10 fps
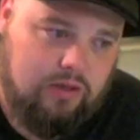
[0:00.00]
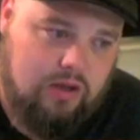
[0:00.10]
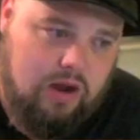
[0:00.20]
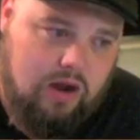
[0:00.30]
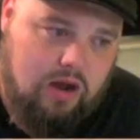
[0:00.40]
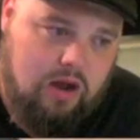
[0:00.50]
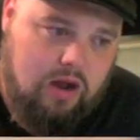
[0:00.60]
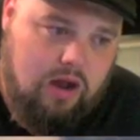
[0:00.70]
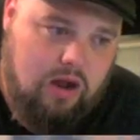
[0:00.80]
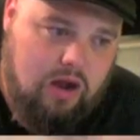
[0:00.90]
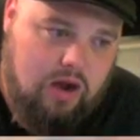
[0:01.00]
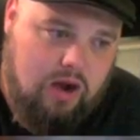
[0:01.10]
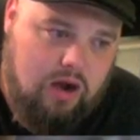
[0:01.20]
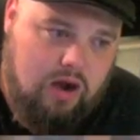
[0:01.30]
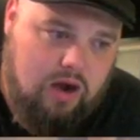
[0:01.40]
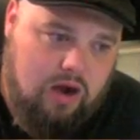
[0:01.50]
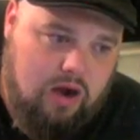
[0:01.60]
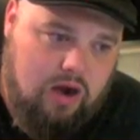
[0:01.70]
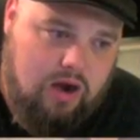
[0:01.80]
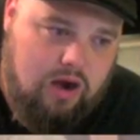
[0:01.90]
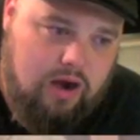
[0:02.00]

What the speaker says: Nothing is said.